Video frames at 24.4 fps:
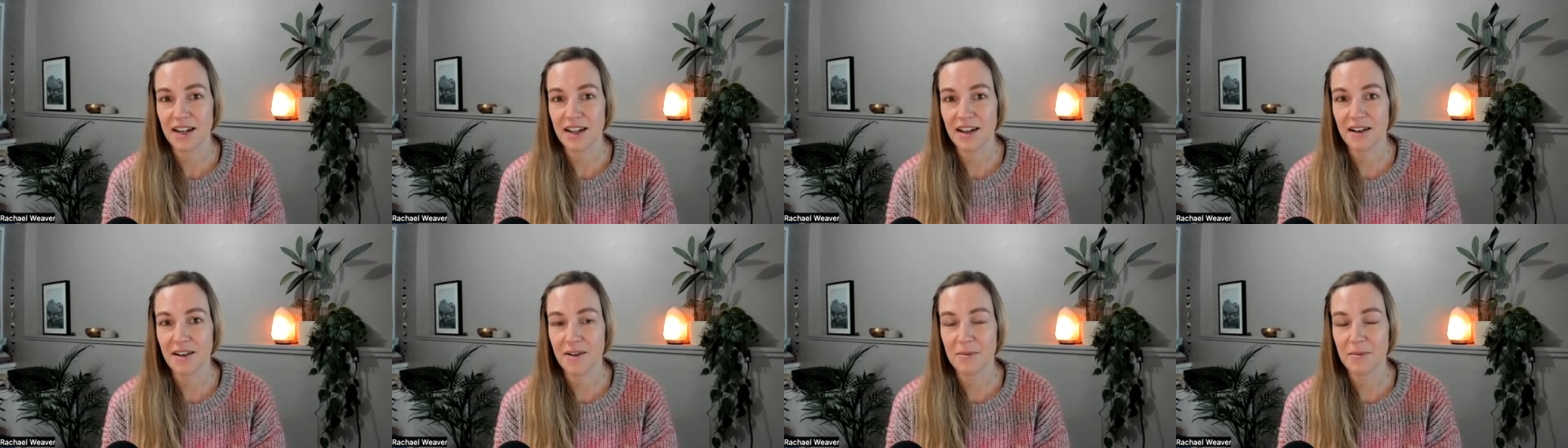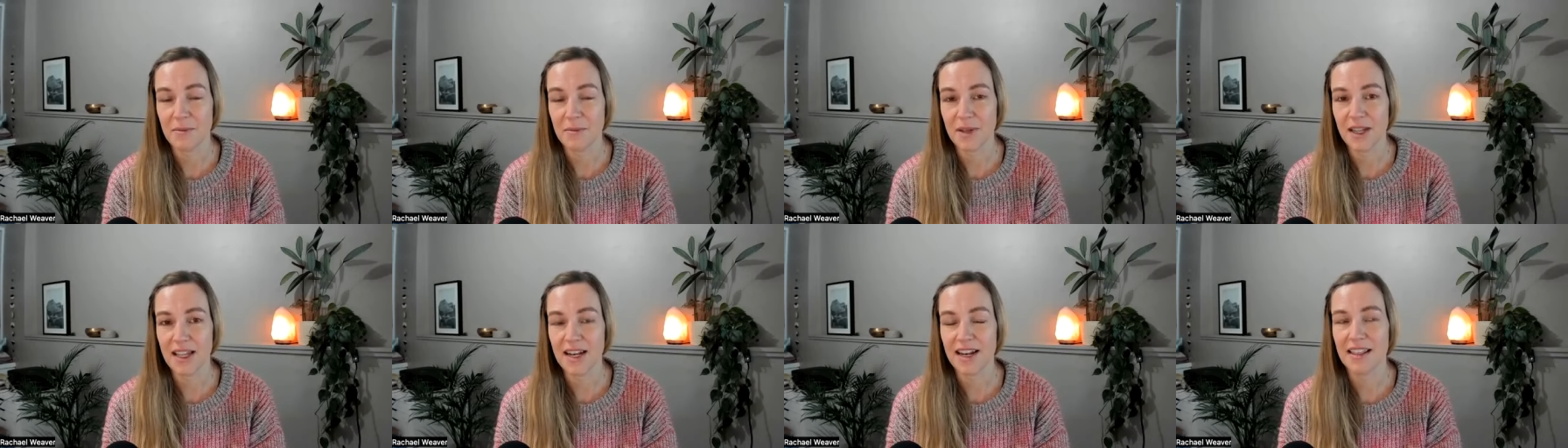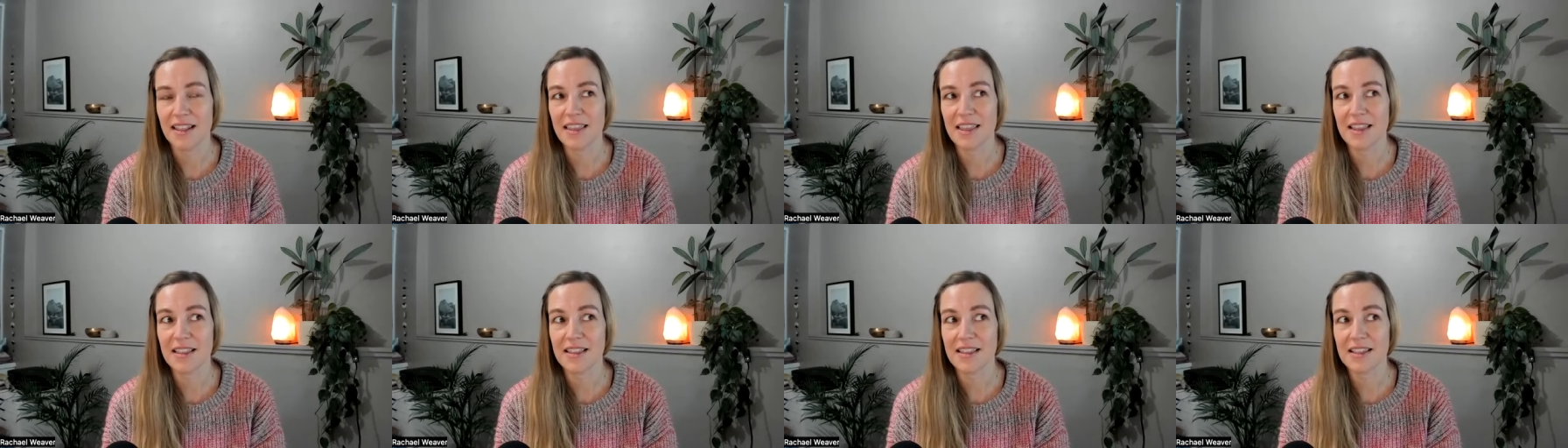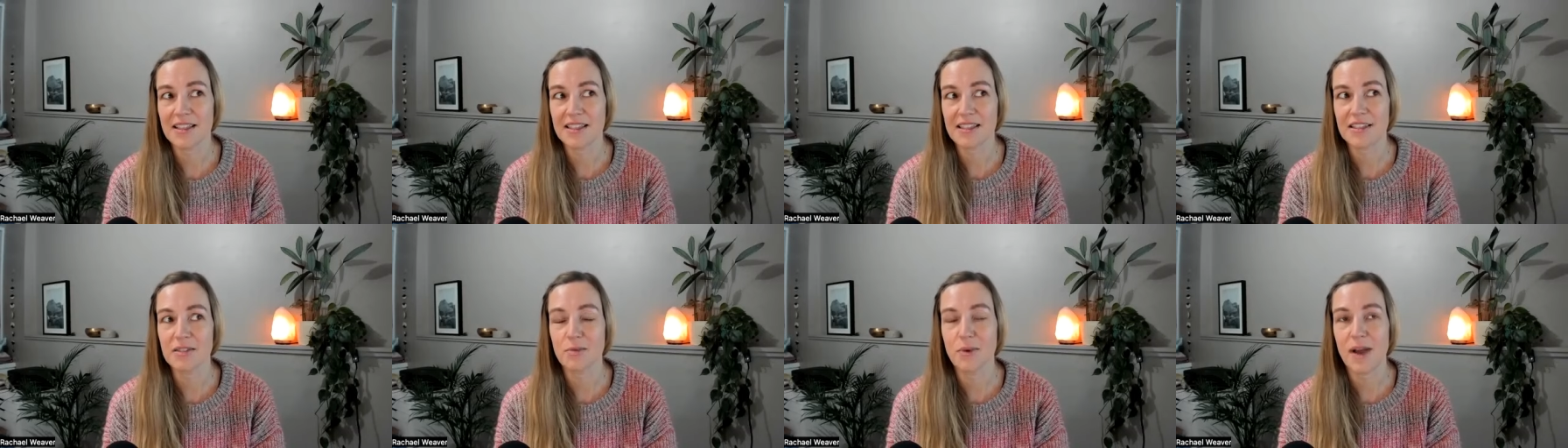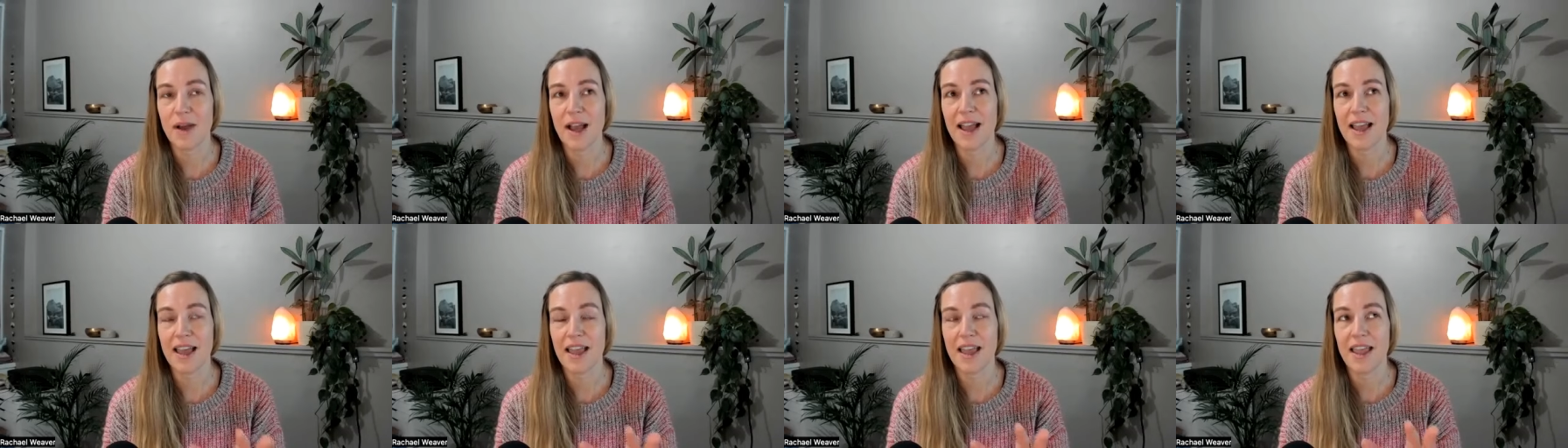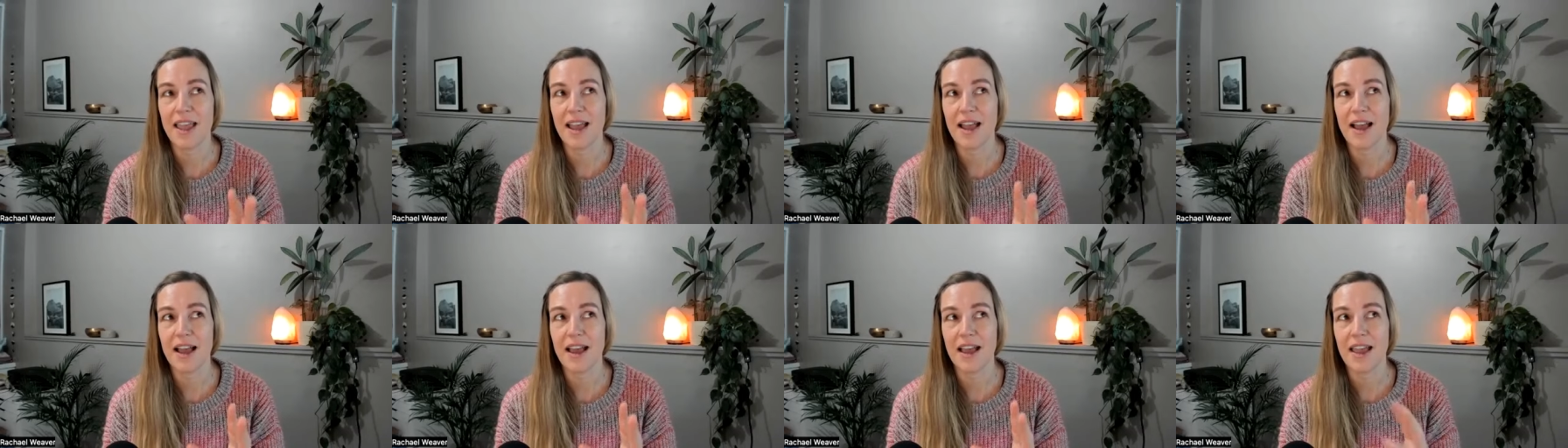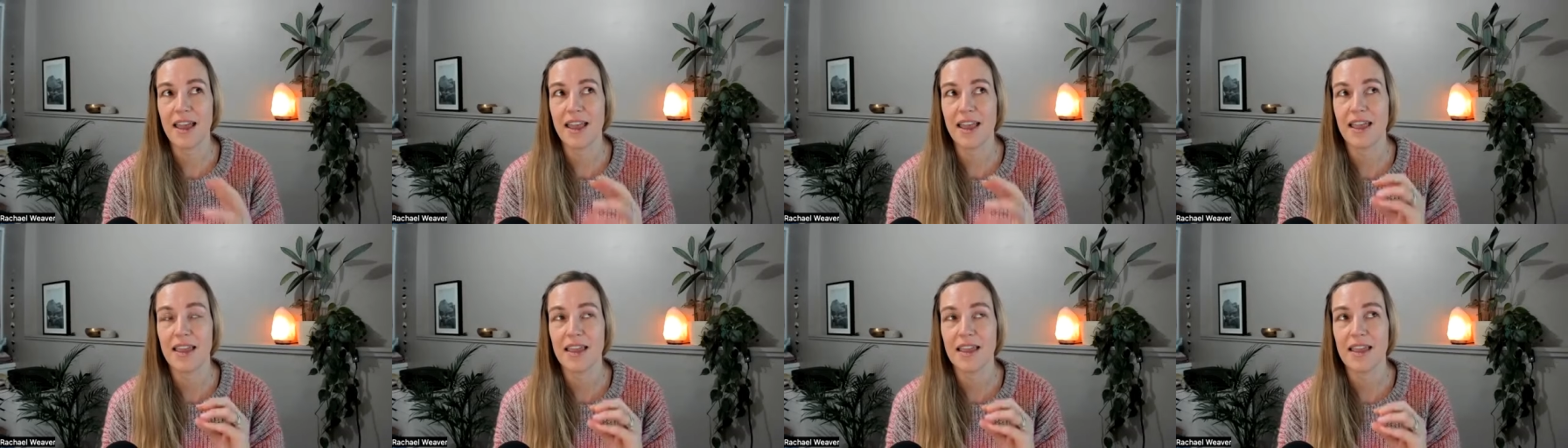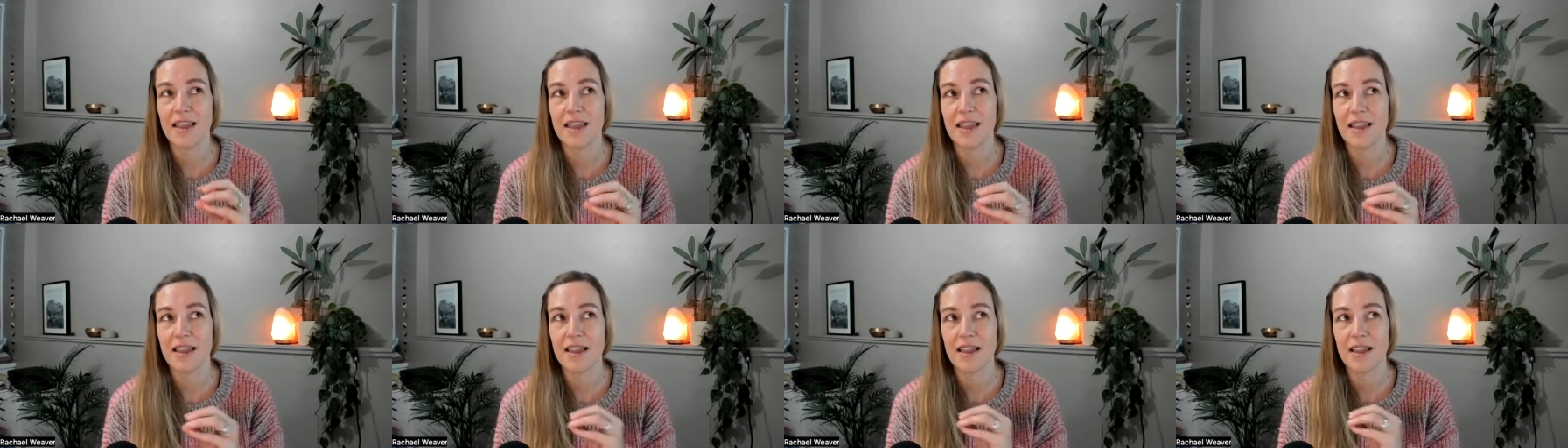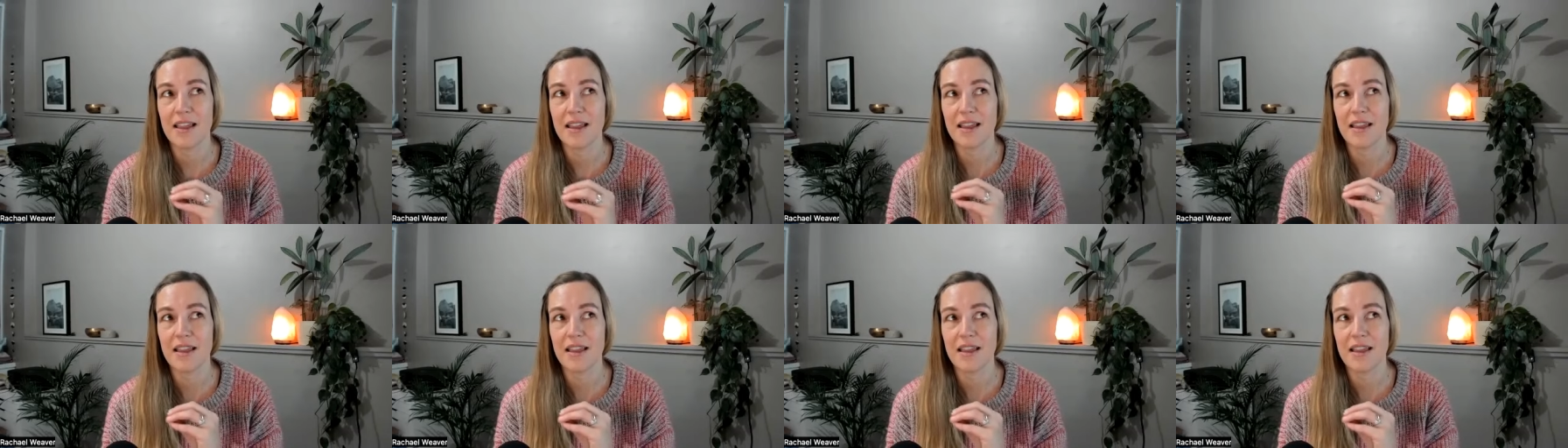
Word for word: Um, and I think this is why I